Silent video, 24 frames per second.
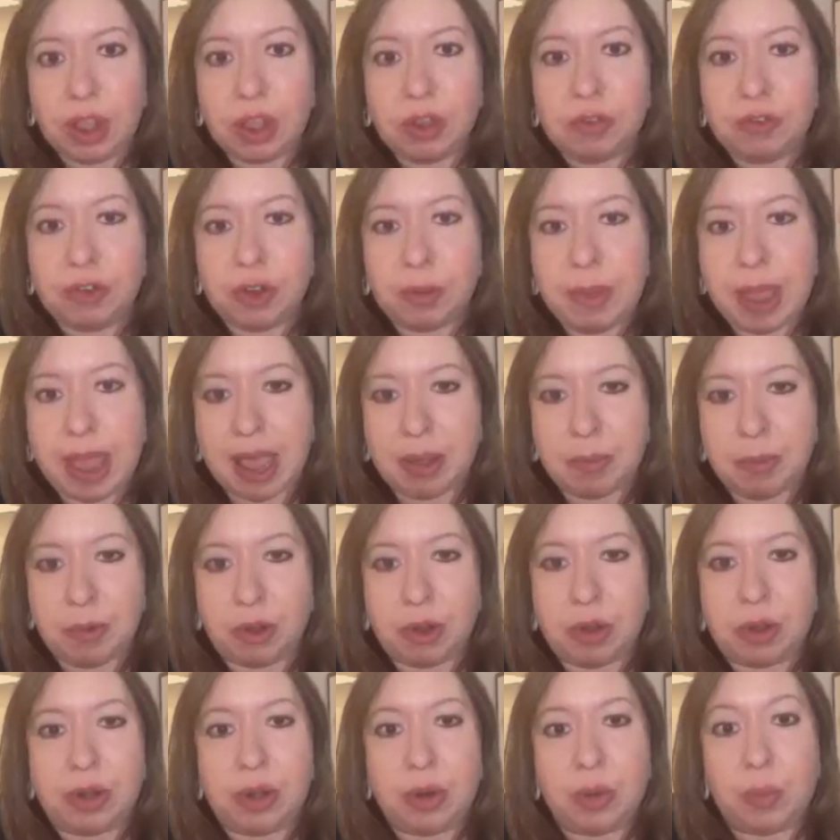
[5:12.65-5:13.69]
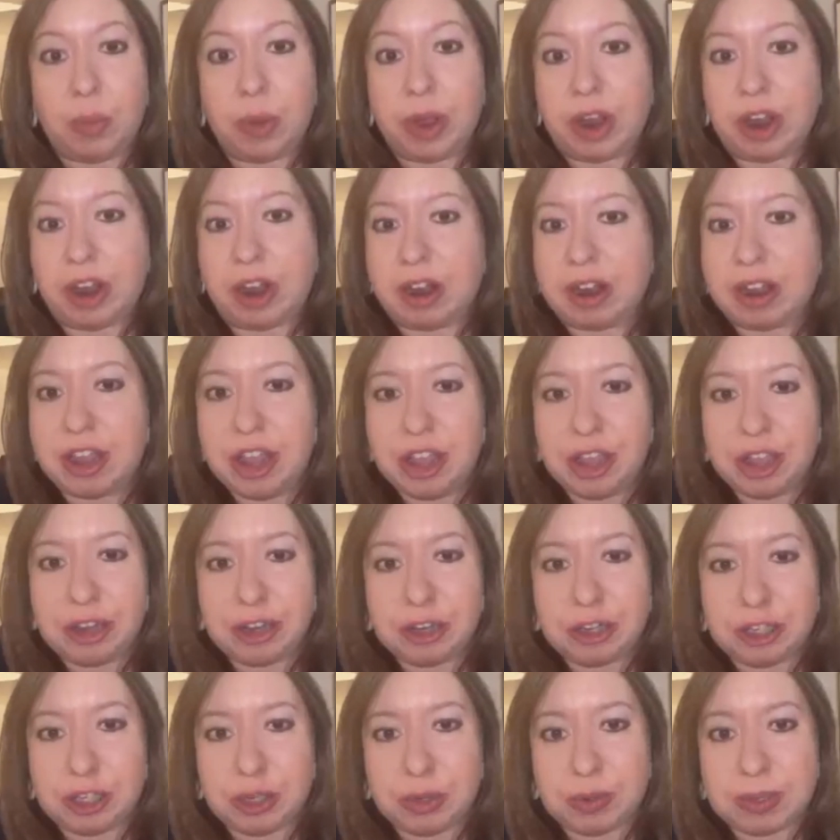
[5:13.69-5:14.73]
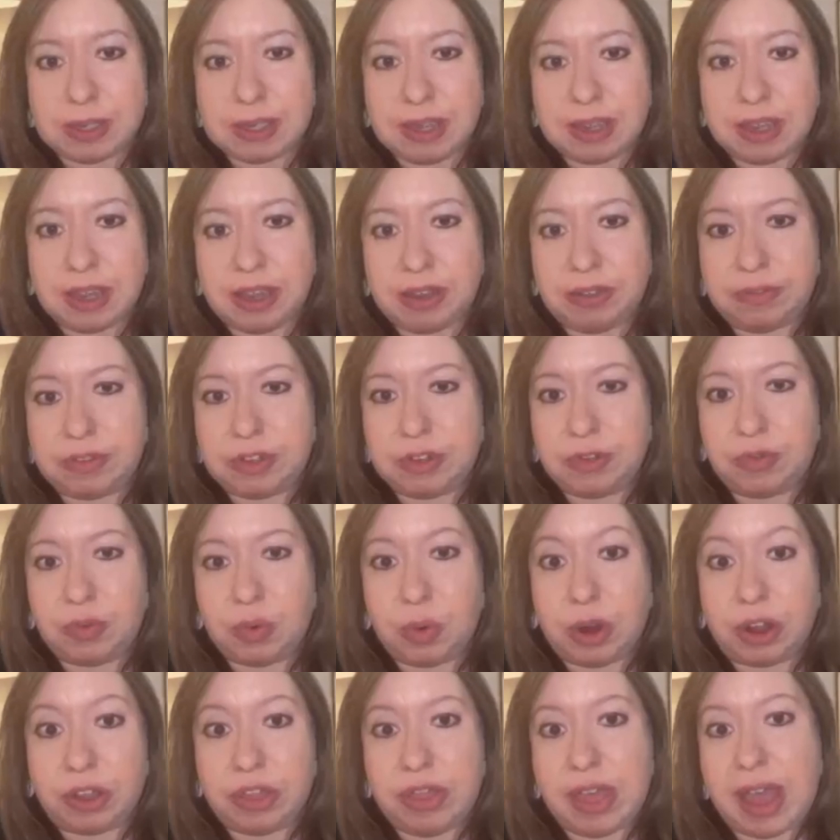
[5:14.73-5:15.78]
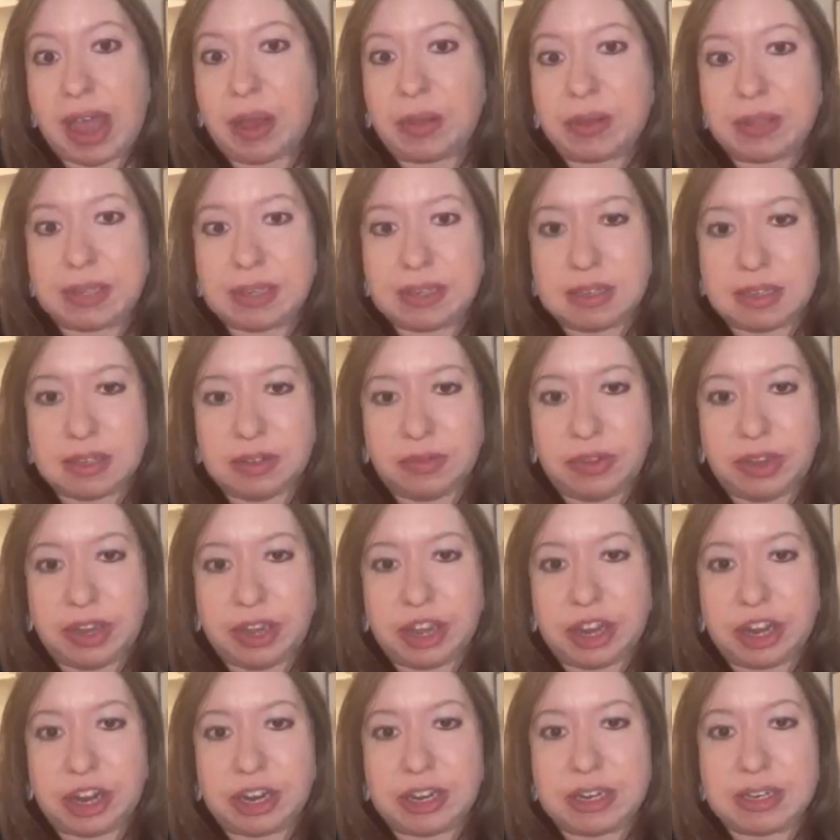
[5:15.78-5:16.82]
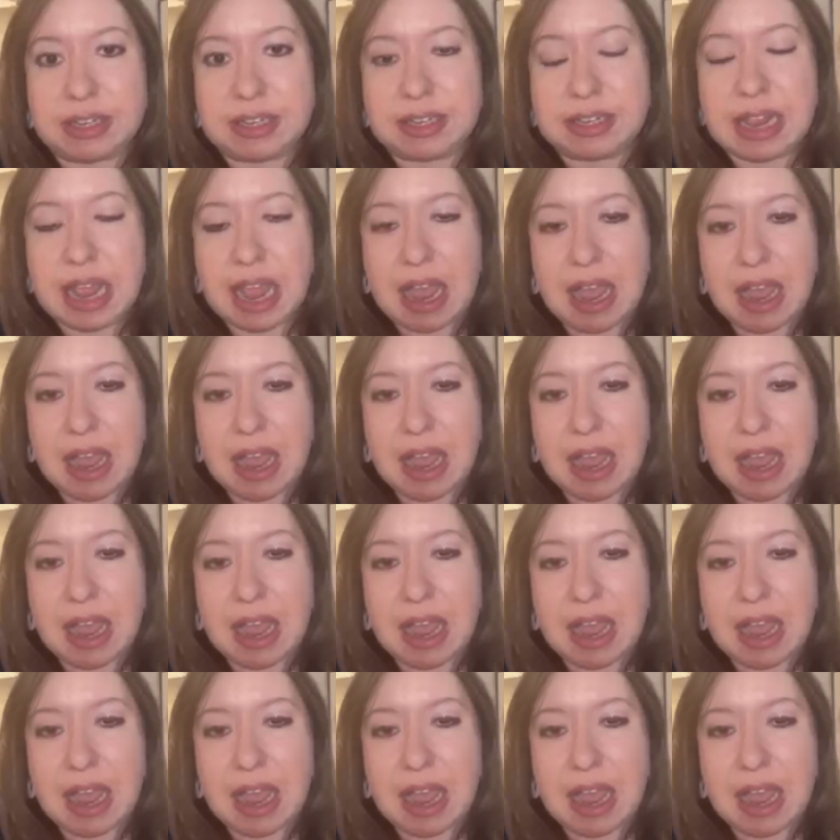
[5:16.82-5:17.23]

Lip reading: from Hebron, where Jews lived for thousands of years.